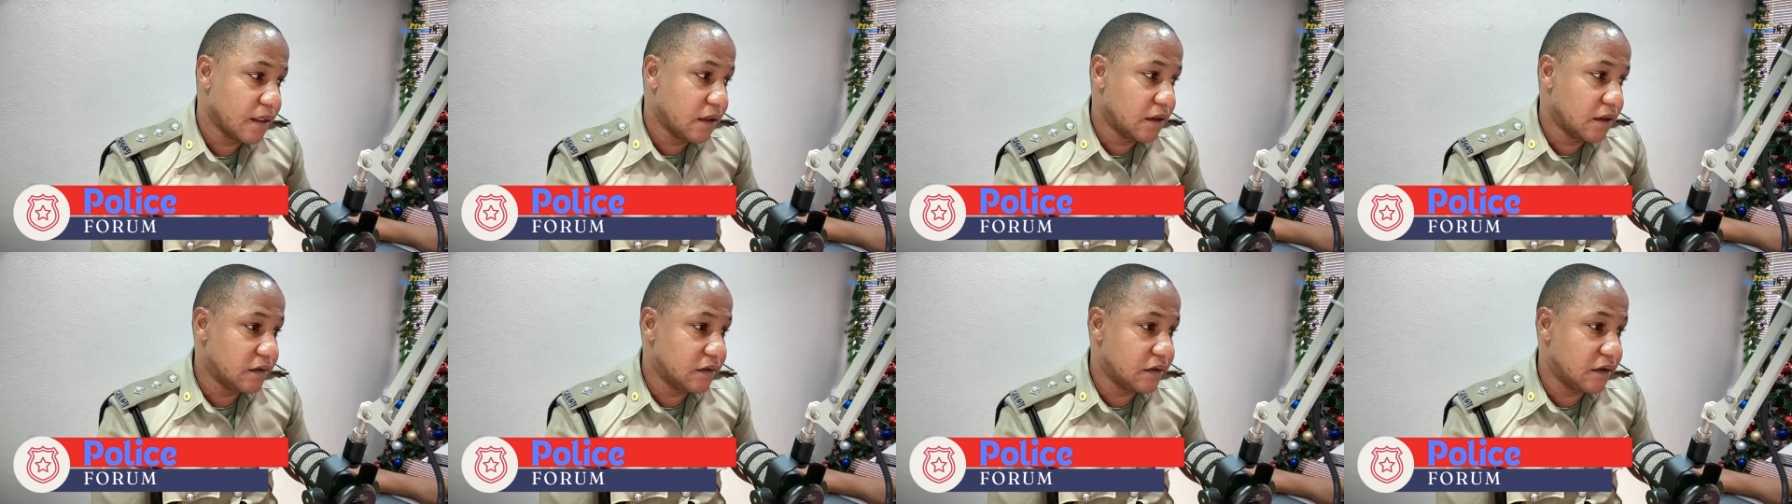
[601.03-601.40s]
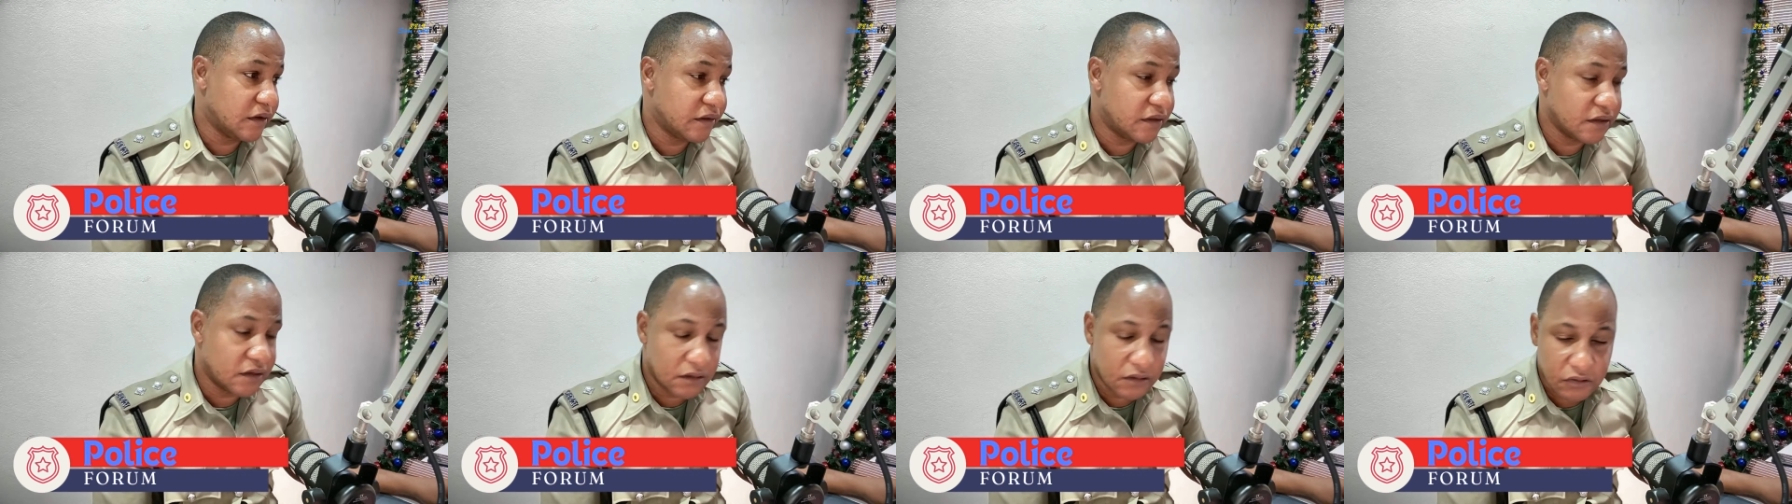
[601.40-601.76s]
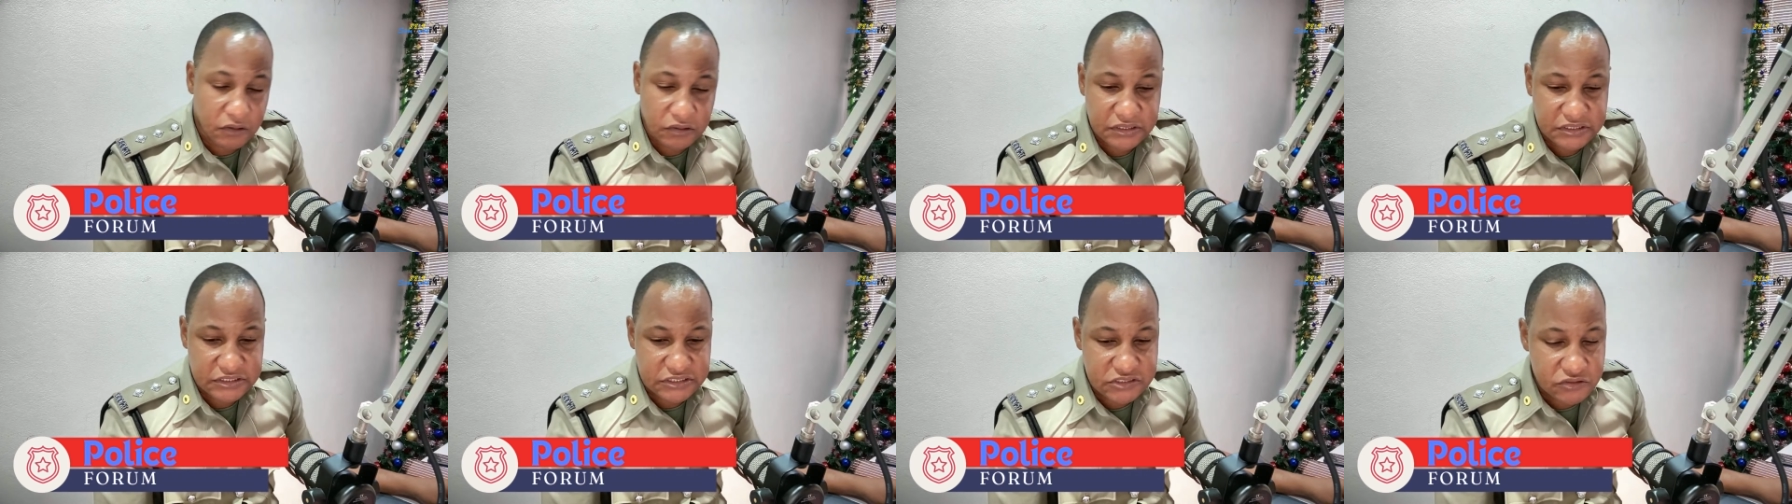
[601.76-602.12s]
The law
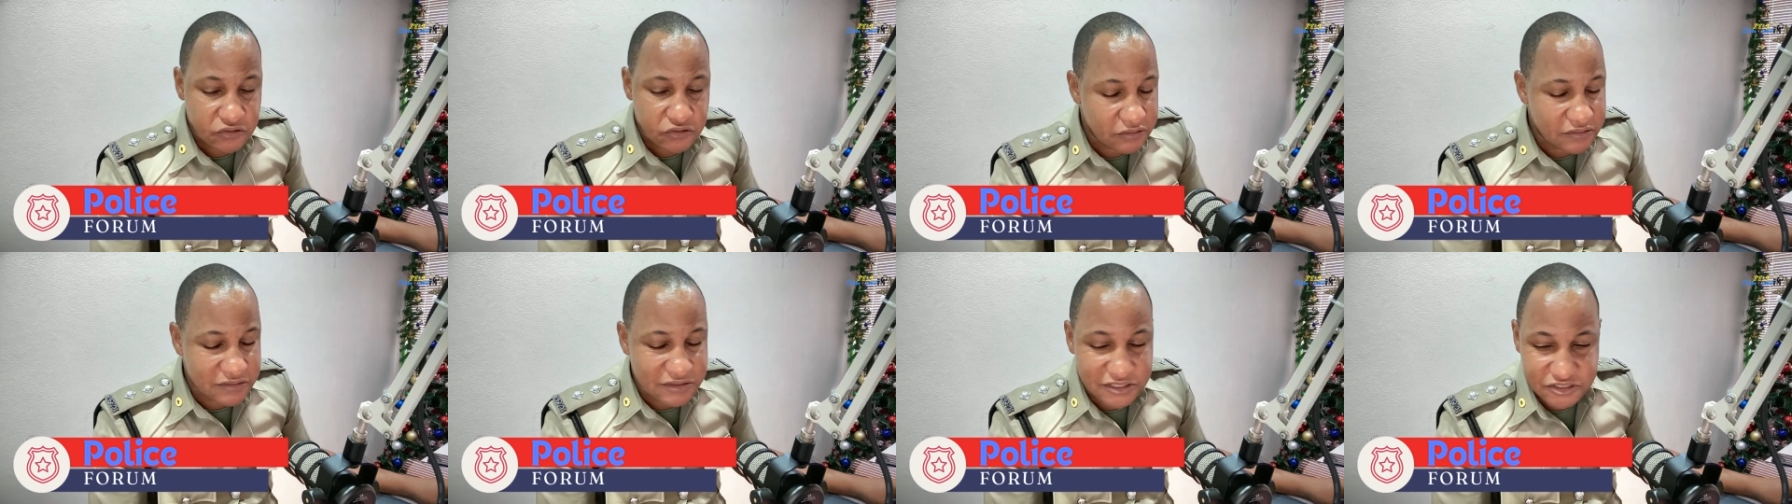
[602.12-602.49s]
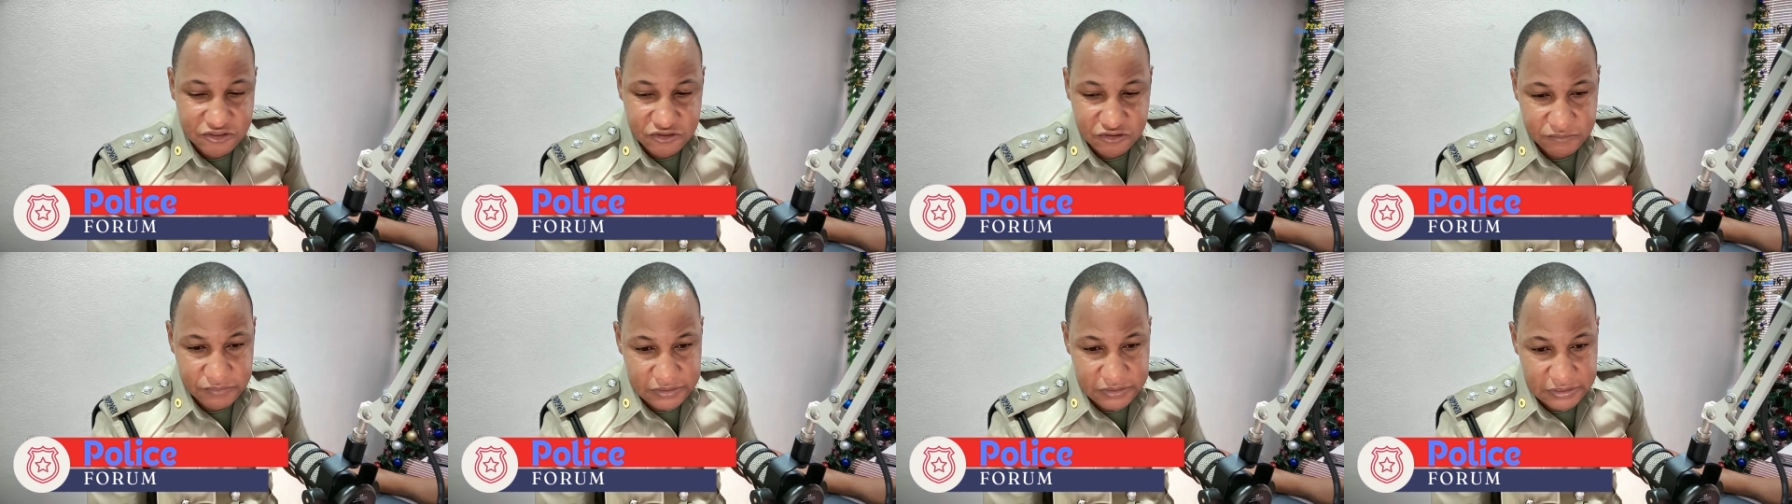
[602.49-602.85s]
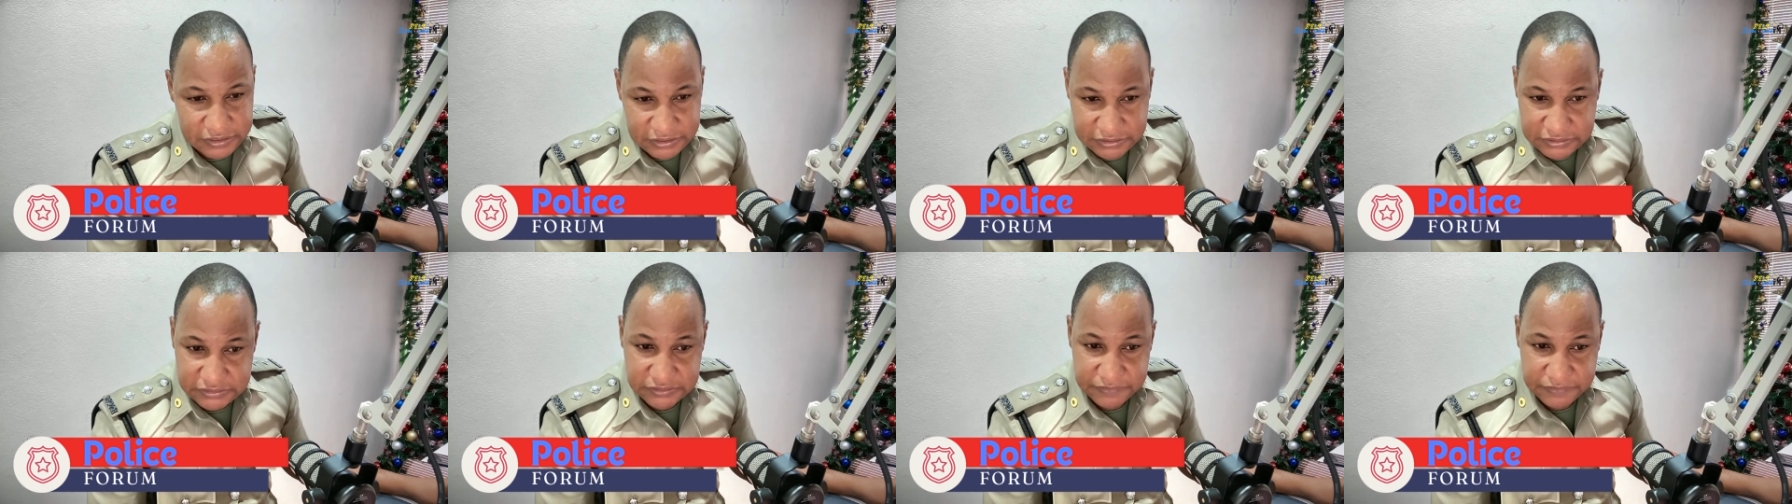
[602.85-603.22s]
does not
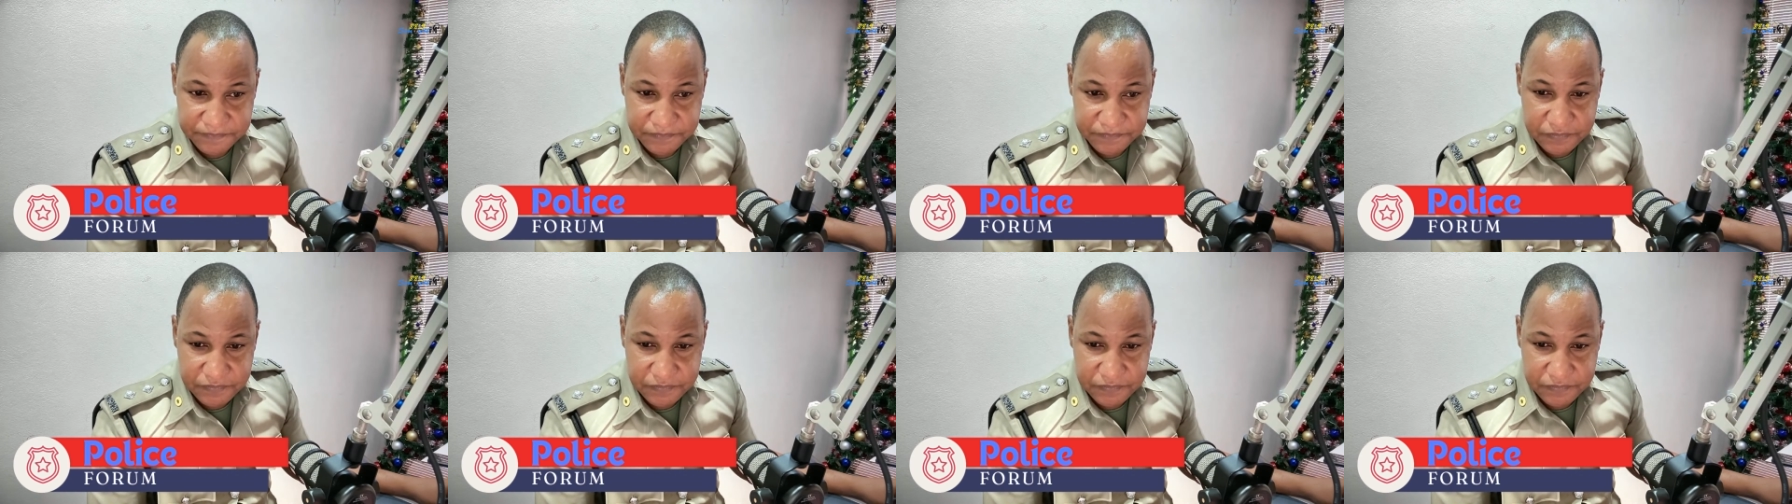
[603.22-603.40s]
discriminate.